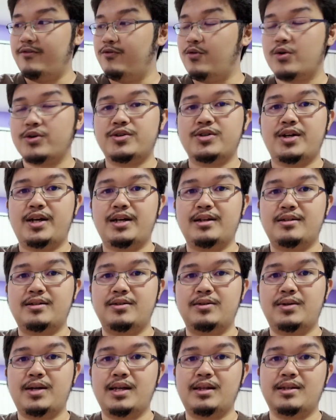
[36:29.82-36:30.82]
fortunate
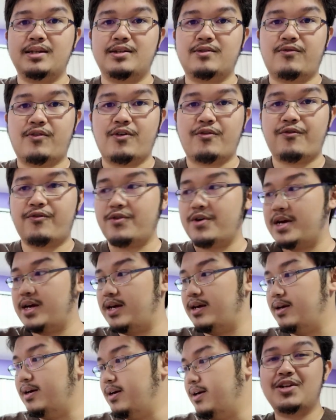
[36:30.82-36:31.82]
to get this for
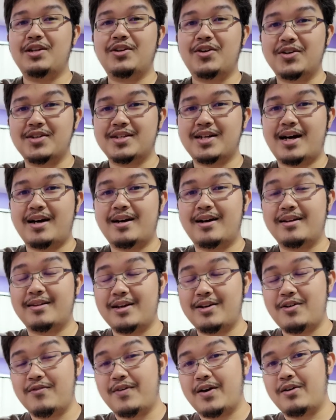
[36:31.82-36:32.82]
free. Shin Gonzaga,
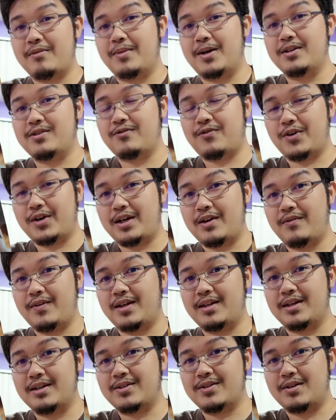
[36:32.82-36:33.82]
thank you very much for
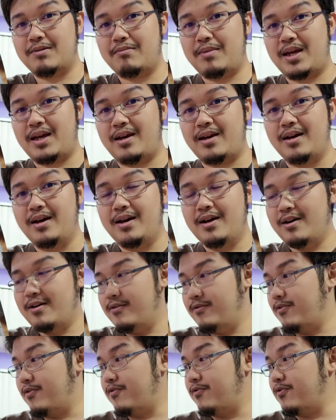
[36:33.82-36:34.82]
giving this to me
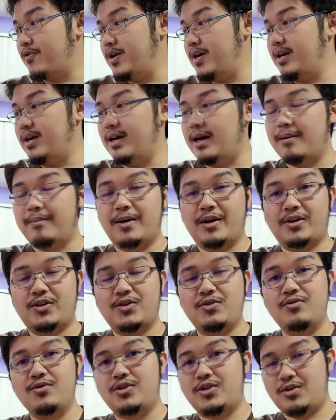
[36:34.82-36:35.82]
for free. I'm a
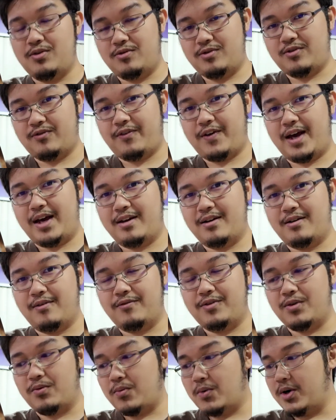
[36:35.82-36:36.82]
huge, huge fan
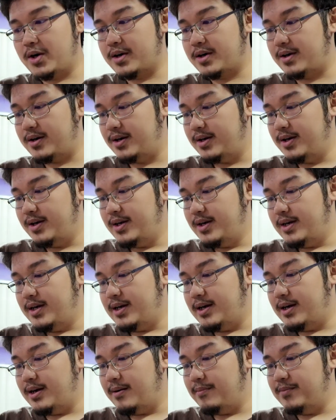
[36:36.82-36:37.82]
of your work,
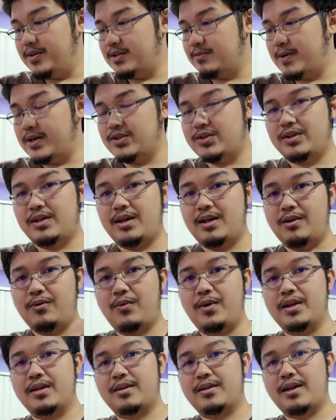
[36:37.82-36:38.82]
especially
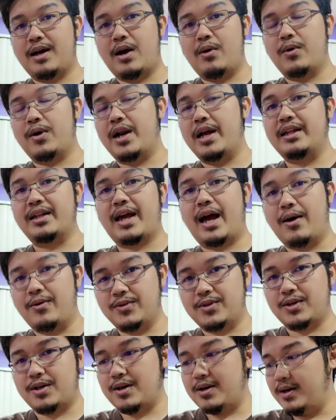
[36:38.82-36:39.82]
with our
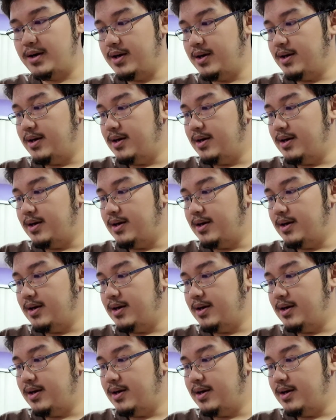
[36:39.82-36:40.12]
encounter